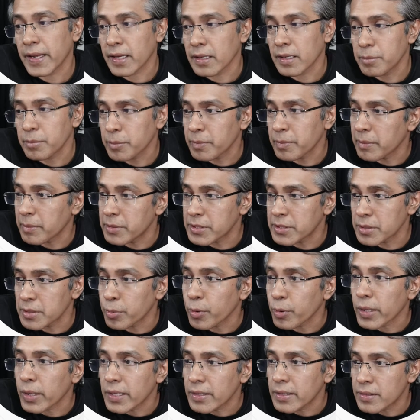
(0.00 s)
I can put my bishop
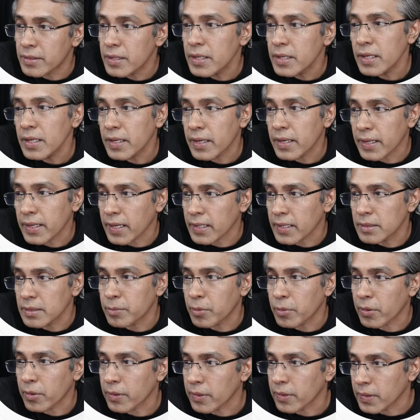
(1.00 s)
on a3 and attack the
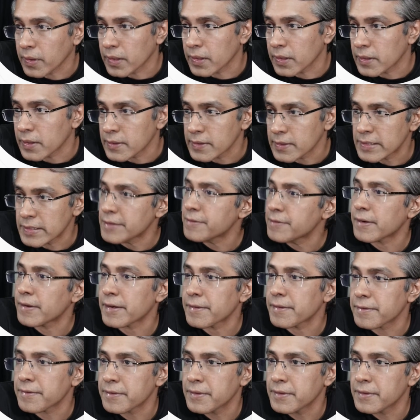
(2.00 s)
pawn on c5.